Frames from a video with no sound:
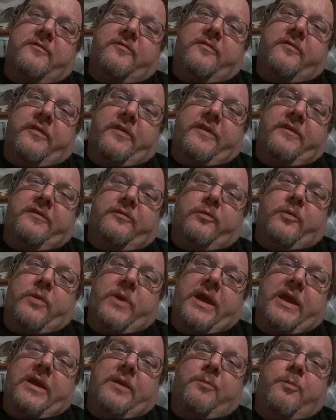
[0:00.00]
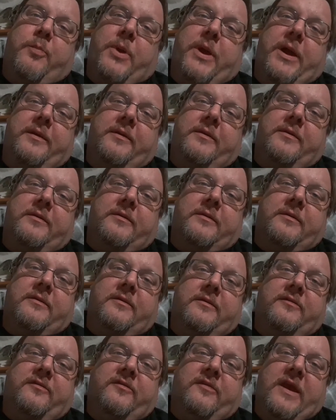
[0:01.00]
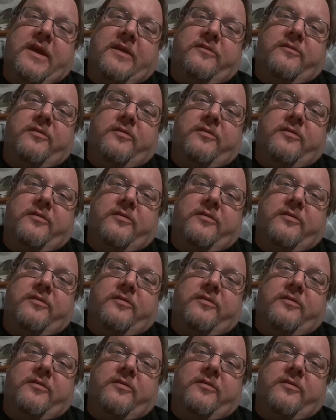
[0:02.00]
for this week. But stay